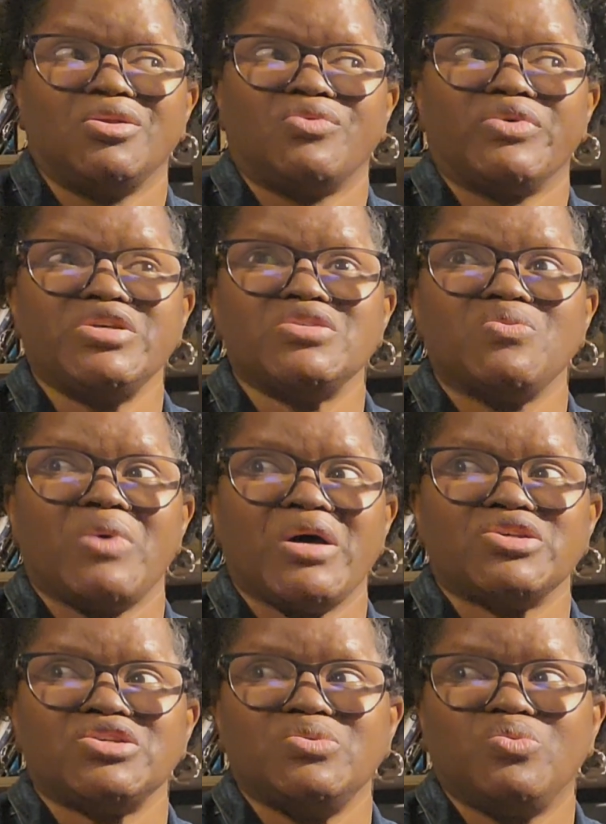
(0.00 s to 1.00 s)
the reason
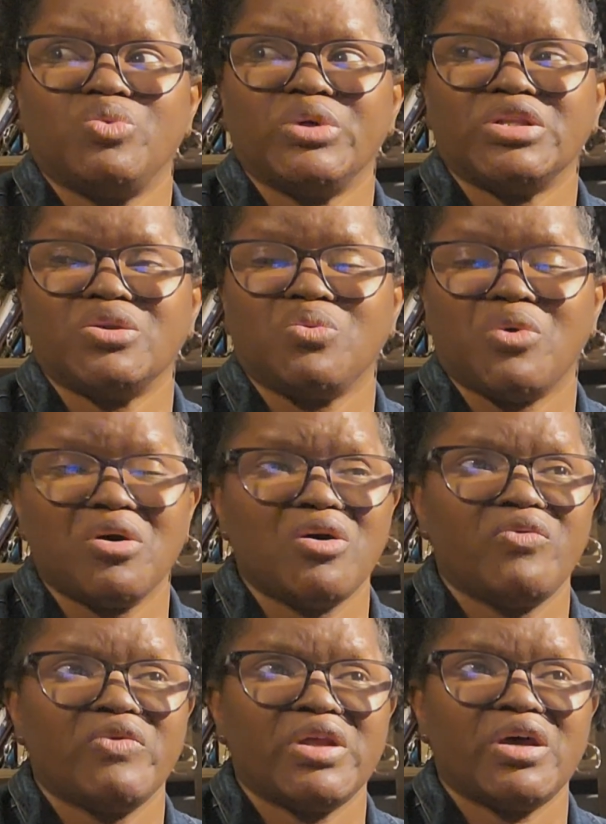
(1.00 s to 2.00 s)
why she went to
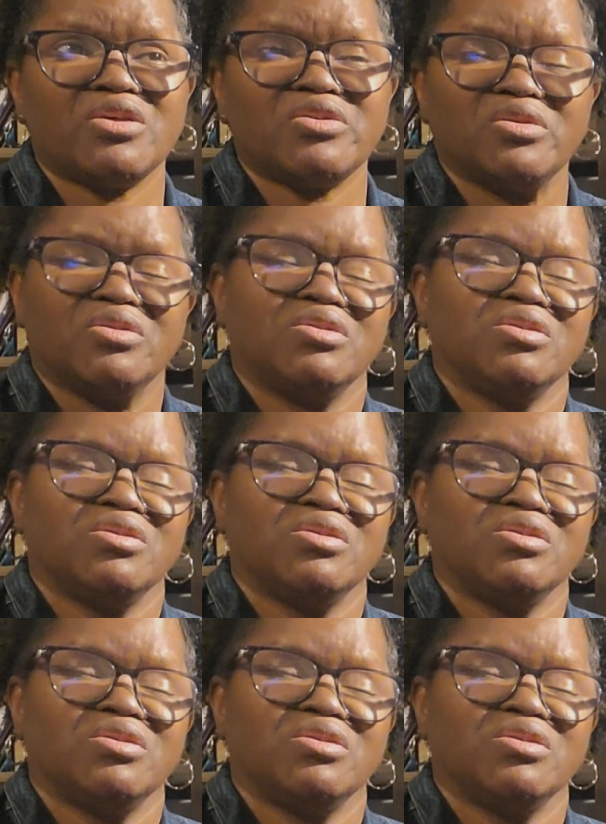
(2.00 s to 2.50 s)
work over there,